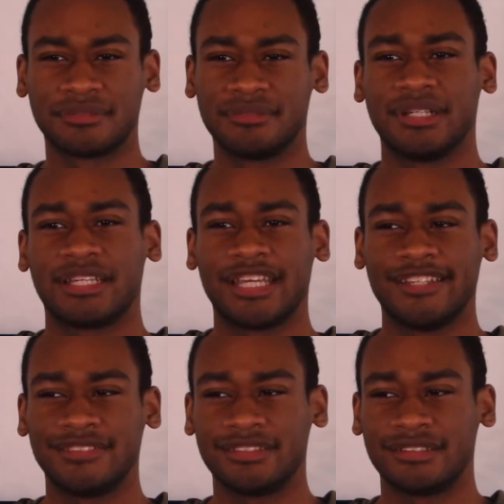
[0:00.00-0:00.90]
when it
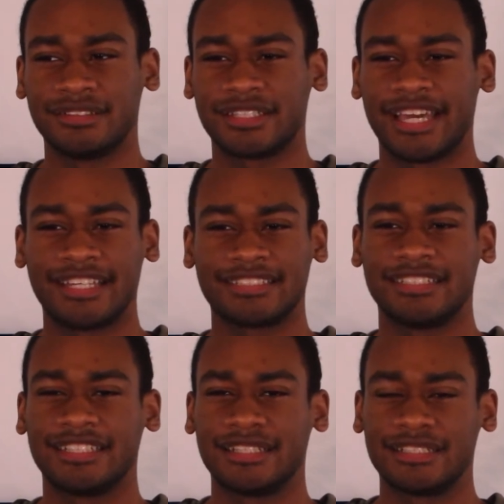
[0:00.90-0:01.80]
came to
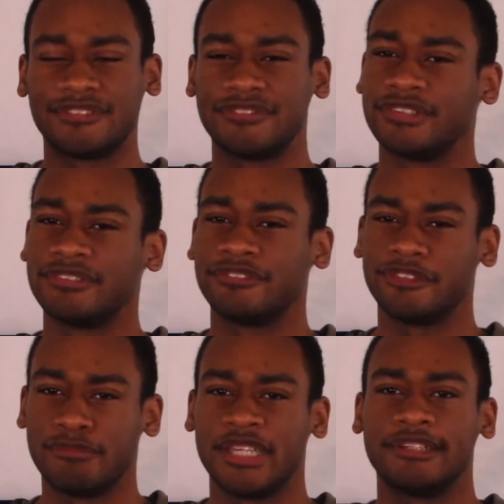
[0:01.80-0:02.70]
casting in this film
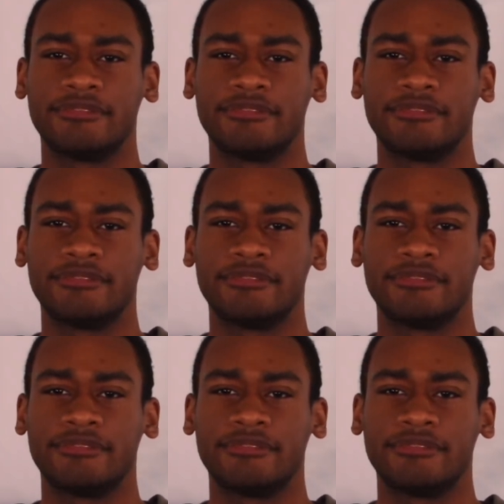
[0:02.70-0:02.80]
for me